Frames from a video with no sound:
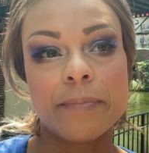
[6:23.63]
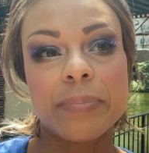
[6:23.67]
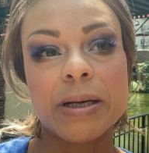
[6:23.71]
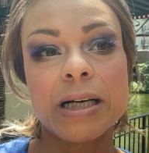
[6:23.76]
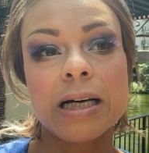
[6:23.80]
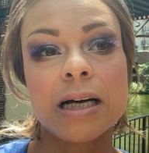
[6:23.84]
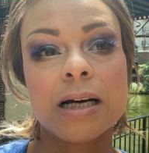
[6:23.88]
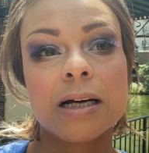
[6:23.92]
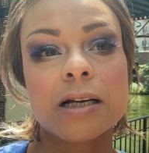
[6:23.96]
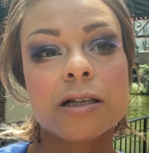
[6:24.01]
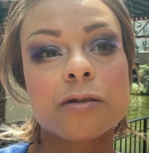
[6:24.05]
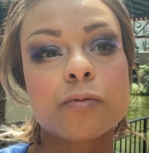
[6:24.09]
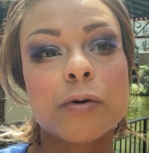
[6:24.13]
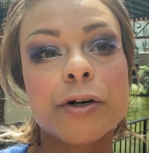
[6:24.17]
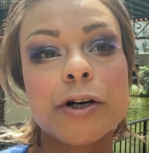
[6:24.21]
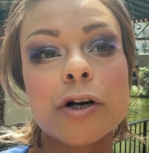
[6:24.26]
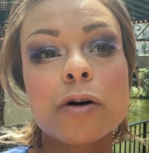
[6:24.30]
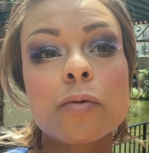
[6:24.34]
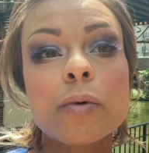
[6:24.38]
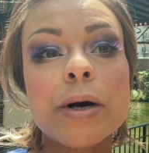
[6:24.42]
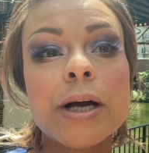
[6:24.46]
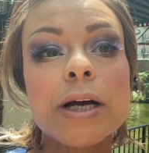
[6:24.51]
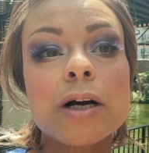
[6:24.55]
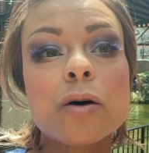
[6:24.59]
Because when
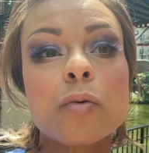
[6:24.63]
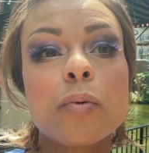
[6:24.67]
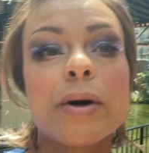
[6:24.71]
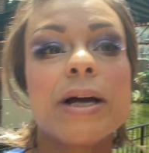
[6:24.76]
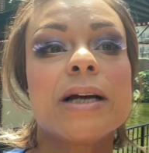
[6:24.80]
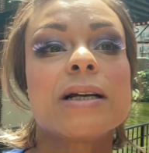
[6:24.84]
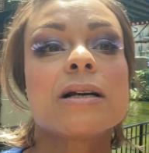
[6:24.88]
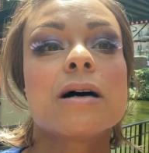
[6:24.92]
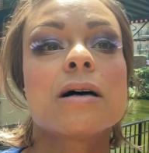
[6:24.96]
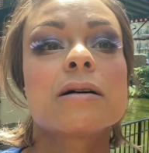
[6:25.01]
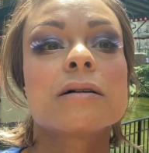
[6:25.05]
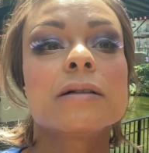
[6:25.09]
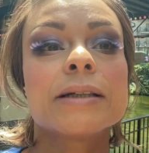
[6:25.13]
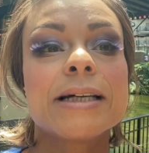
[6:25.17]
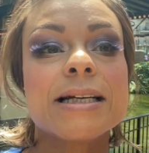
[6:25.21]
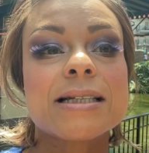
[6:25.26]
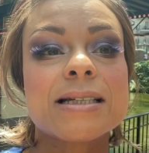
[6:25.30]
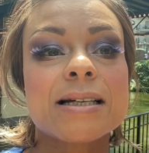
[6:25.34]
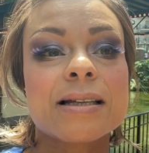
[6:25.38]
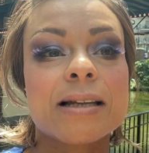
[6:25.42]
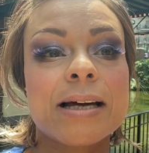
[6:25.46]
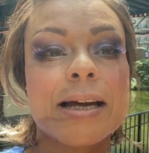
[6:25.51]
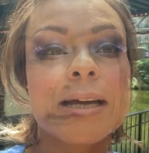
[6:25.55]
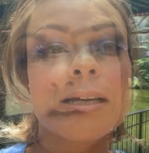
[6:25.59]
you're wearing a wig, not only is
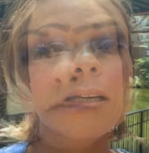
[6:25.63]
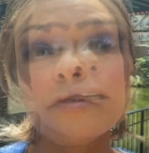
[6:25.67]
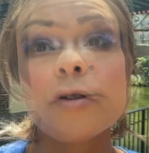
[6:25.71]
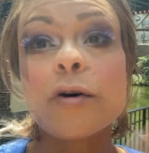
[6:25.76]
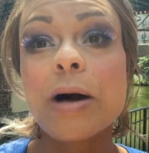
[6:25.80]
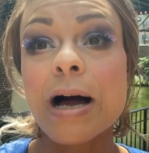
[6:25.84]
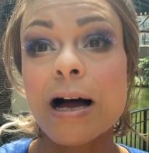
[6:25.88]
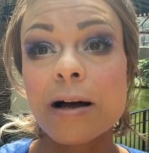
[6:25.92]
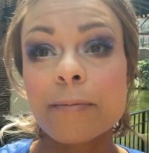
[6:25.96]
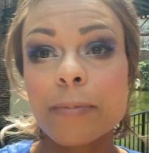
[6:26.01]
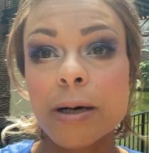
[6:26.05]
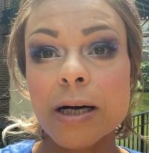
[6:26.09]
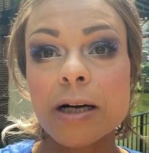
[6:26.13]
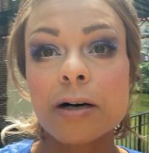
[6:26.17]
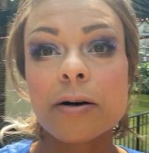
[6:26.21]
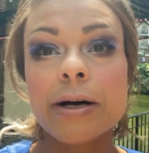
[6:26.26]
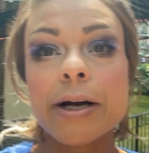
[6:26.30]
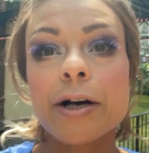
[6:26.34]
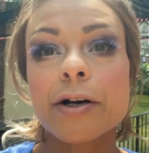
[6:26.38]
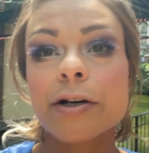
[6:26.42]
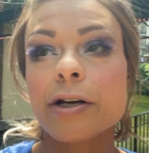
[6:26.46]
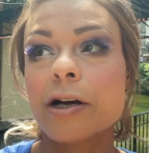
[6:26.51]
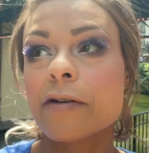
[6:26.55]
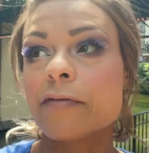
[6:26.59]
it like, if you have bio
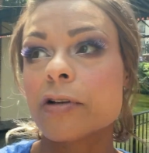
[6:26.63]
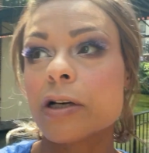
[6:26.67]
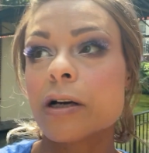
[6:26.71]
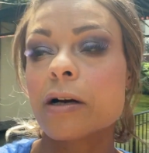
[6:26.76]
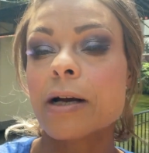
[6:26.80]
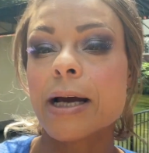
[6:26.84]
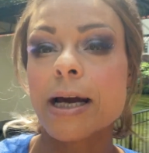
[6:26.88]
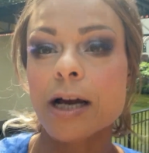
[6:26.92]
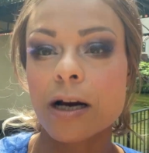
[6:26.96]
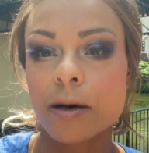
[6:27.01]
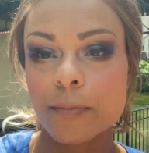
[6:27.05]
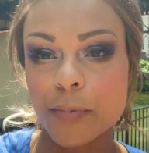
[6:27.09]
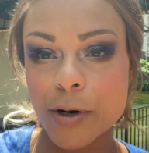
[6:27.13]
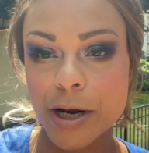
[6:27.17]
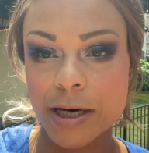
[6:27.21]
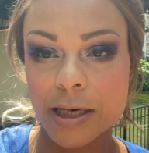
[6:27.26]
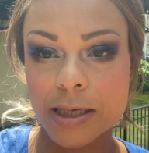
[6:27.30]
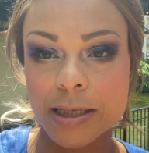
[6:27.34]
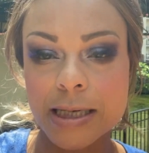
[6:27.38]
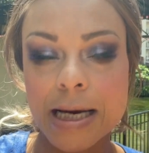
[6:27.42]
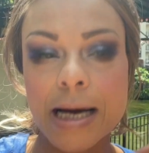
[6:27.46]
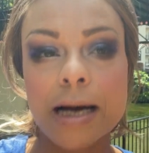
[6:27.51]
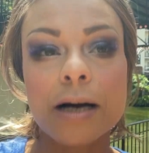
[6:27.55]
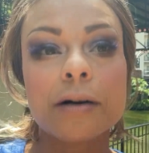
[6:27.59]
hair, you have your hair
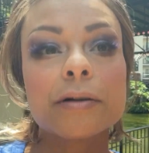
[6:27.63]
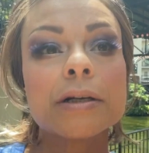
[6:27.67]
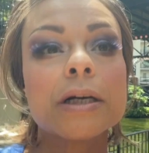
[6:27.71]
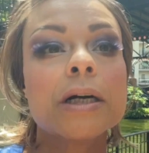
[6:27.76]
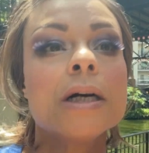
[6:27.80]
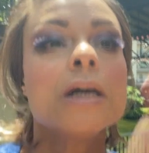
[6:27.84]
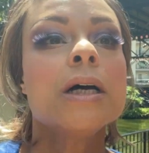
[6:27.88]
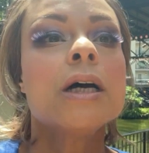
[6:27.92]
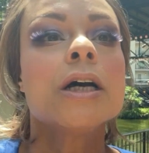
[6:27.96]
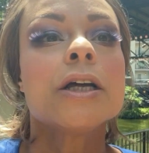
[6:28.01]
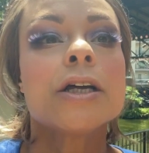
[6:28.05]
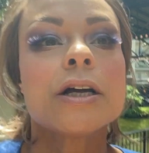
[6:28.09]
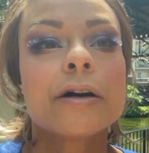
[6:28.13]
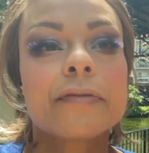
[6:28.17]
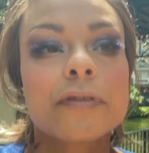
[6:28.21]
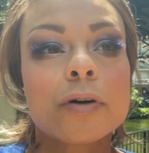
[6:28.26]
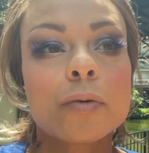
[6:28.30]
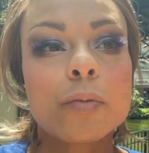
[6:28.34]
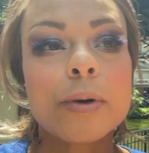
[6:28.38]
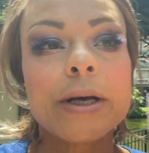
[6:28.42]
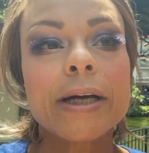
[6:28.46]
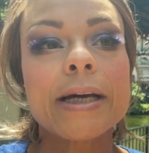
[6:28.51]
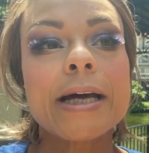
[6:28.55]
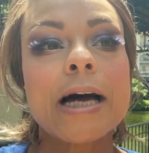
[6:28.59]
braided down, you have your
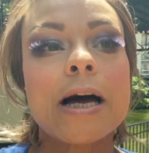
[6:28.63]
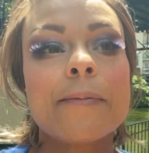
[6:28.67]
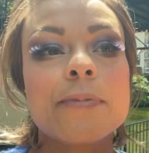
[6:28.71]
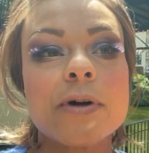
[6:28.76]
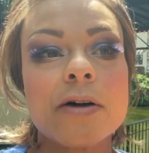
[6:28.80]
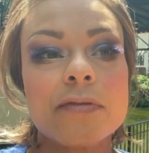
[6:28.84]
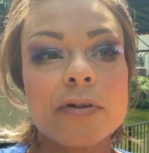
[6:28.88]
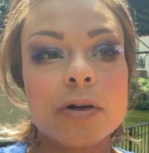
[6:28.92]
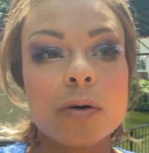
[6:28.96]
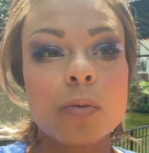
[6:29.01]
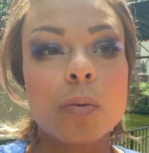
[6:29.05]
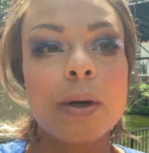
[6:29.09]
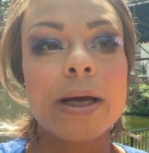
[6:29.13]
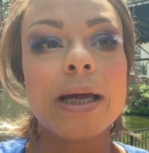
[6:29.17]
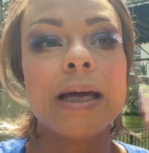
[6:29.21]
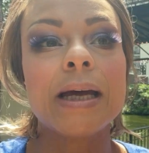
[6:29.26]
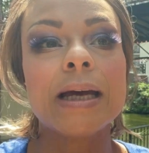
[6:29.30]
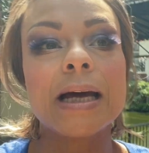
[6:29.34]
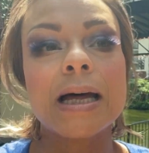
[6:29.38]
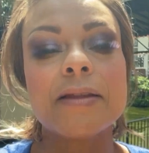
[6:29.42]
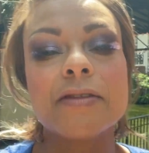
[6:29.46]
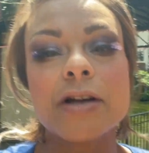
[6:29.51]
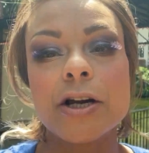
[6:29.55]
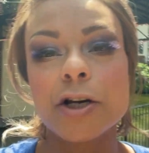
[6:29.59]
wig cap, you have your
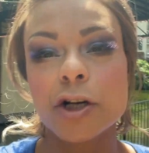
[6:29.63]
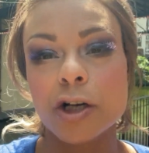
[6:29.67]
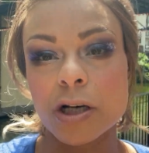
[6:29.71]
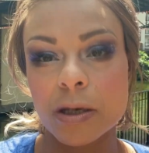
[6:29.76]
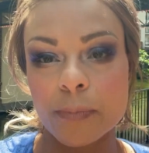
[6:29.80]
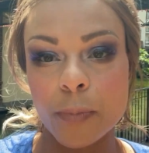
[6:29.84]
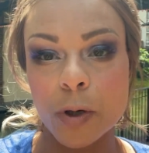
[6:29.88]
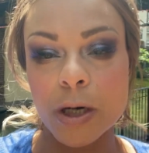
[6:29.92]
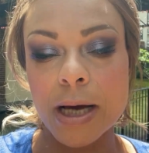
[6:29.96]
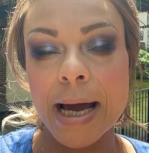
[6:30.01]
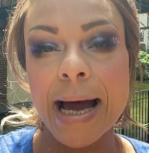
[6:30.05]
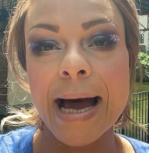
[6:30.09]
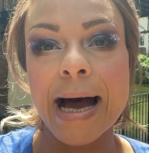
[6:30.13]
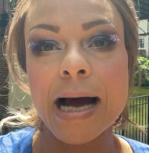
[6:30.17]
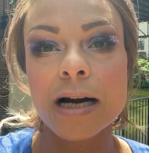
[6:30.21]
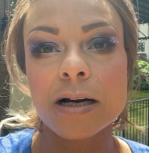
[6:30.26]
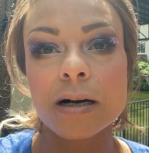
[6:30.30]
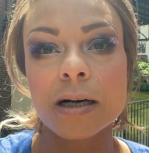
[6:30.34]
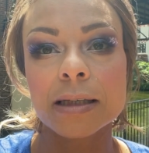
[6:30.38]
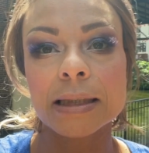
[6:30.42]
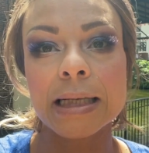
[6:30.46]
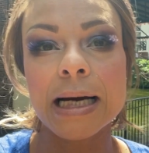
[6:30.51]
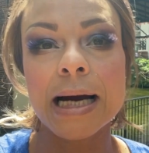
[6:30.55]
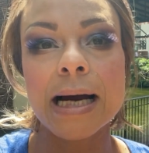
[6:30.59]
wig, and then you're going to put a hat
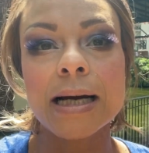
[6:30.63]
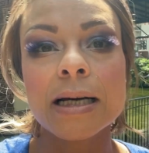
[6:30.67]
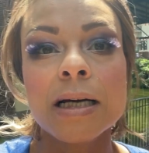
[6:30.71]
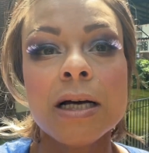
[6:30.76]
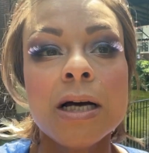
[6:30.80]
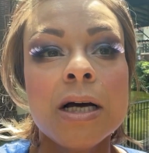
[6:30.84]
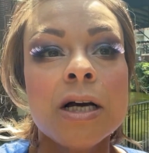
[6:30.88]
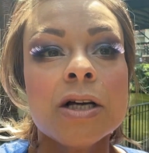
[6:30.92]
on that.